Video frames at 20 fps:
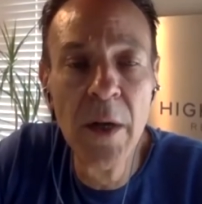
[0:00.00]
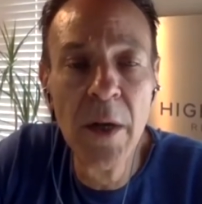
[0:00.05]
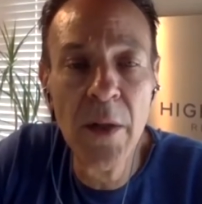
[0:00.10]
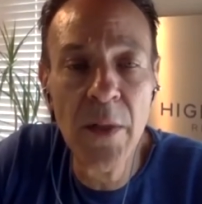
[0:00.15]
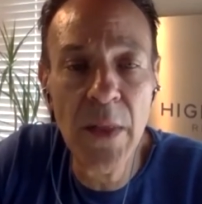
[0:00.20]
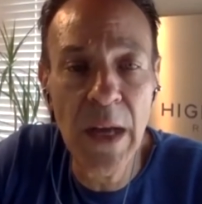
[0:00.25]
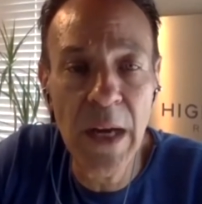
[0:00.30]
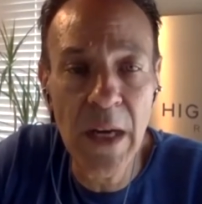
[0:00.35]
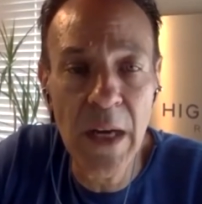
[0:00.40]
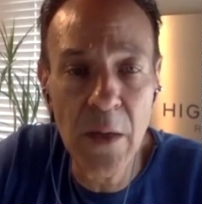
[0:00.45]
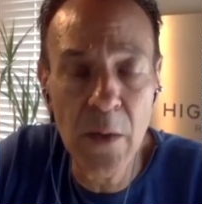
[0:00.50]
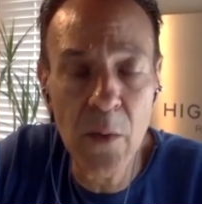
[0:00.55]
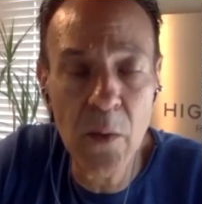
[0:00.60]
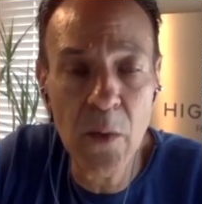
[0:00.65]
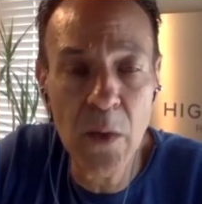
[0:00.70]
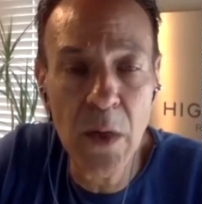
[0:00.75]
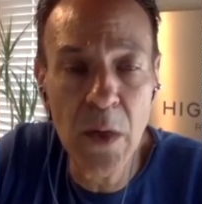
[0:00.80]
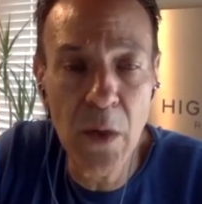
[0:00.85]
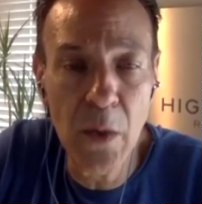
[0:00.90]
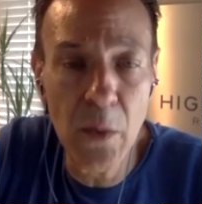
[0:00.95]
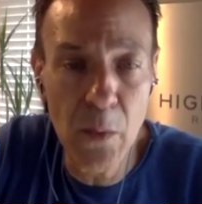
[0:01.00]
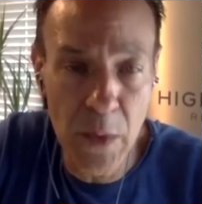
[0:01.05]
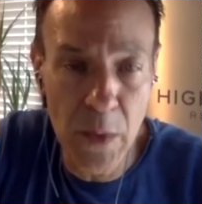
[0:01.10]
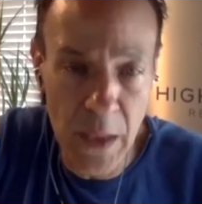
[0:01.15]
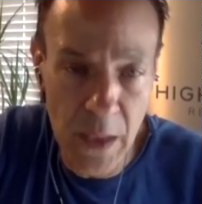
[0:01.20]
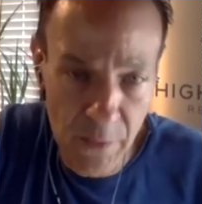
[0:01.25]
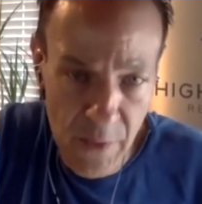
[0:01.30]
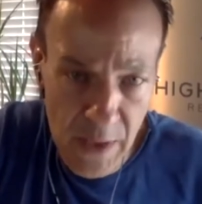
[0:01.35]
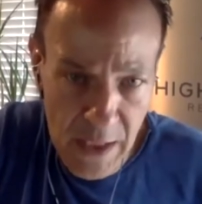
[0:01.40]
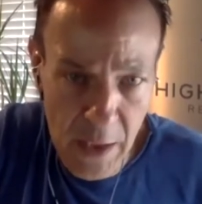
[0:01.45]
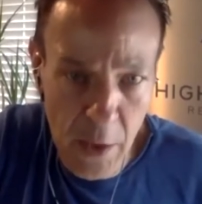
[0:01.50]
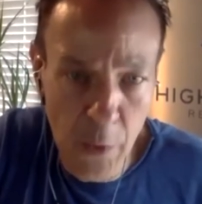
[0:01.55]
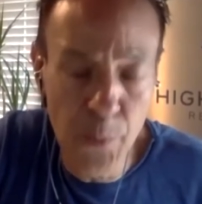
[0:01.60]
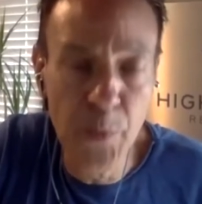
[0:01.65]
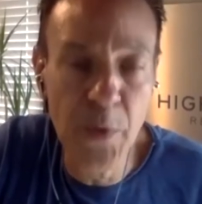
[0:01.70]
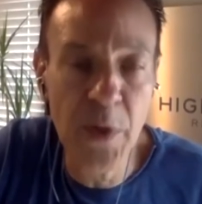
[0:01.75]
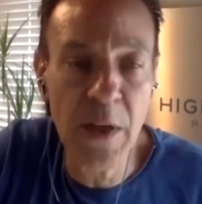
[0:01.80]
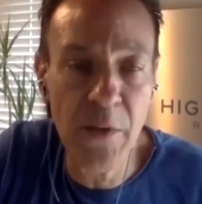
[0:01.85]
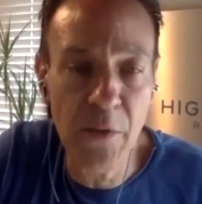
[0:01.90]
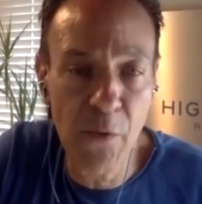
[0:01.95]
that, you know, kind of
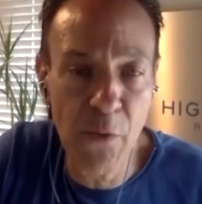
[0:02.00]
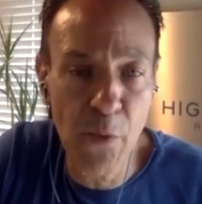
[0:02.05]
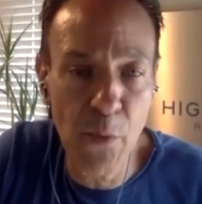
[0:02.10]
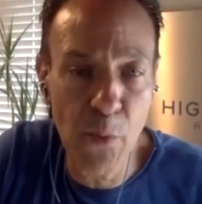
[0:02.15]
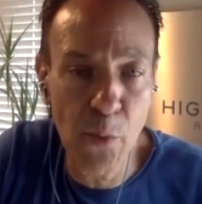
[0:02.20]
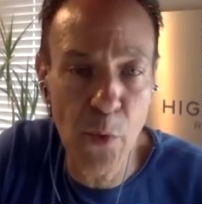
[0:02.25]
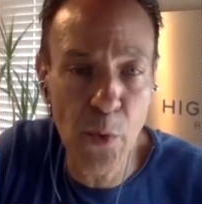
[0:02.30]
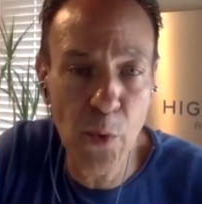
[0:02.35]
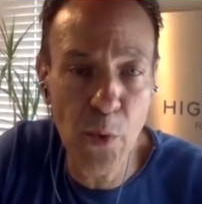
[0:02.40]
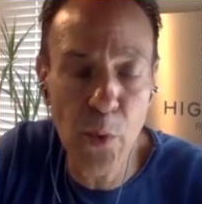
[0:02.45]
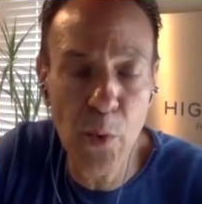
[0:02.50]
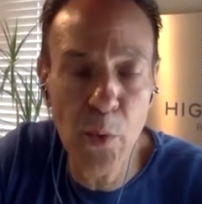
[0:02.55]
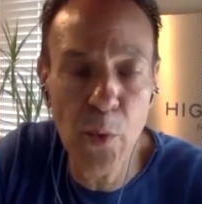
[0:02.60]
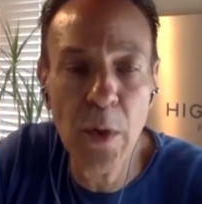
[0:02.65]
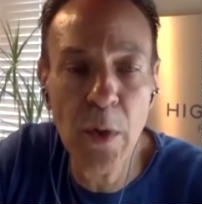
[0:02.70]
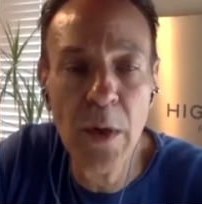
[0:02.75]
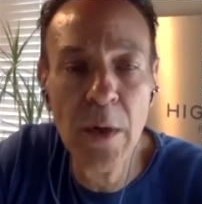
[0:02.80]
helped us through